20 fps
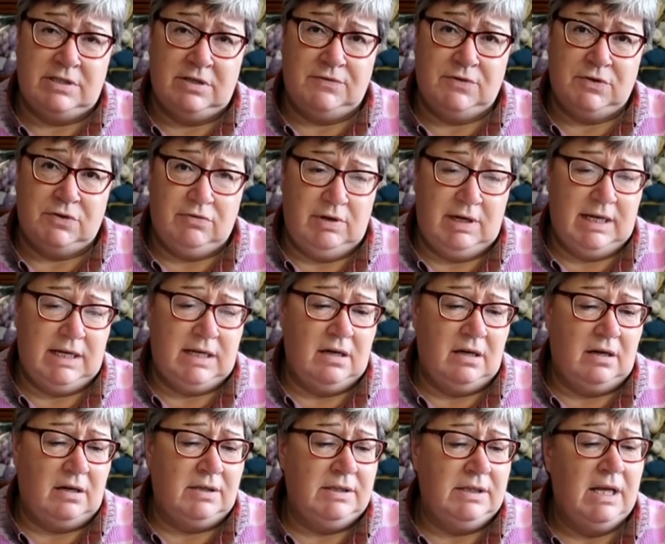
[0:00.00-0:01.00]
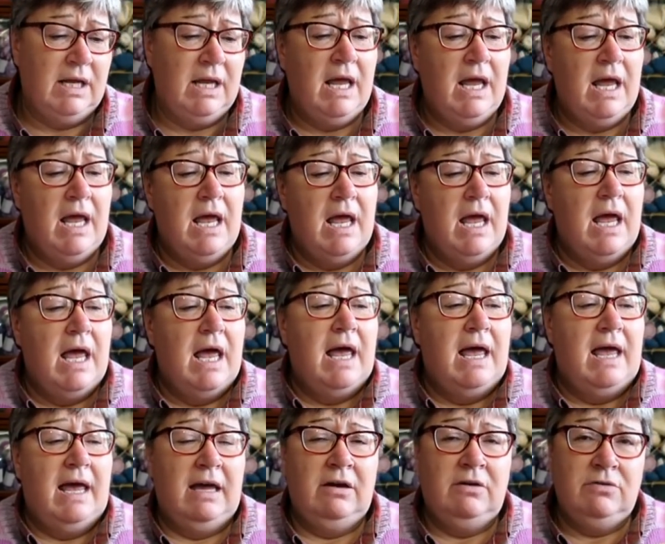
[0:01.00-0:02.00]
soft acrylic yarn,
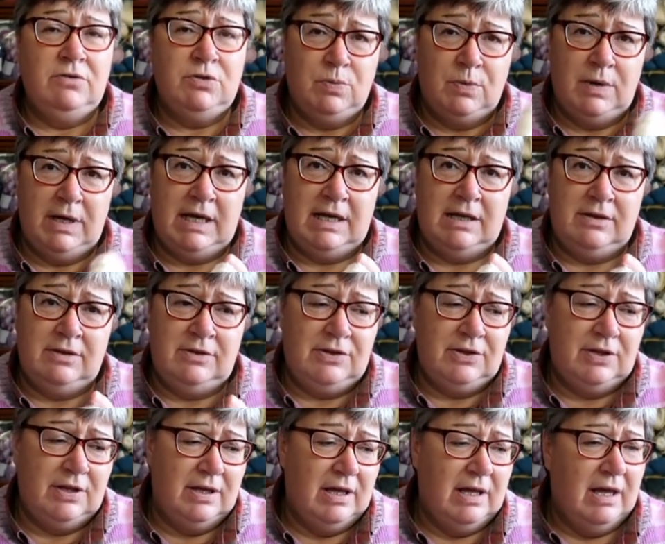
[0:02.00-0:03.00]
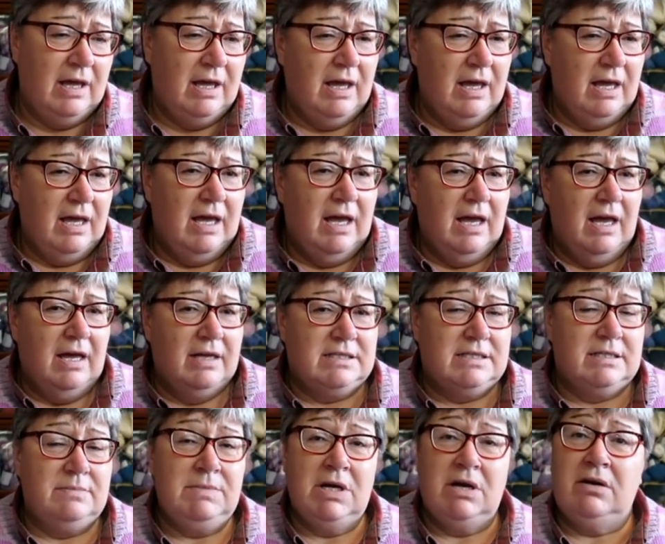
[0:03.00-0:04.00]
held with
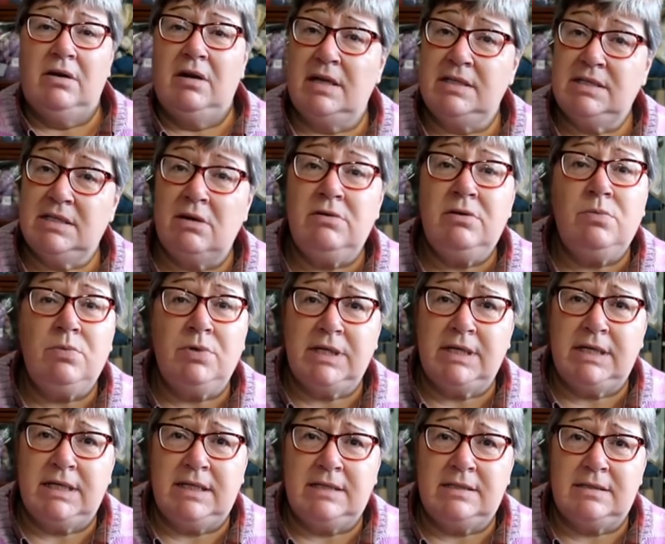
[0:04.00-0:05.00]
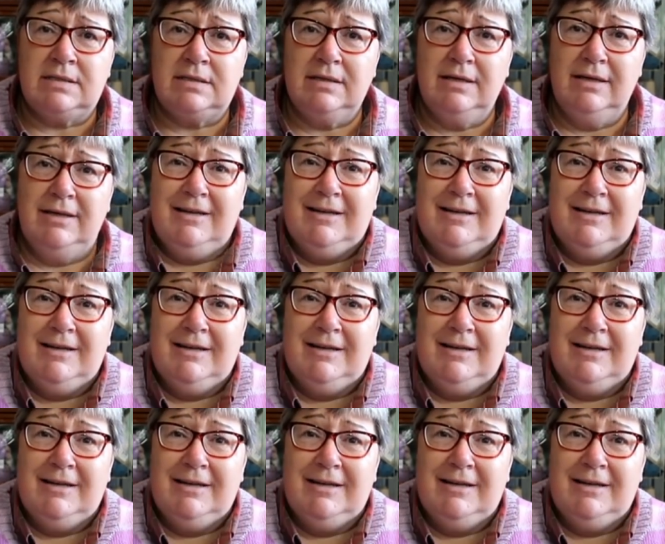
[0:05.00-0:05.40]
some yarn, I don't know what it is.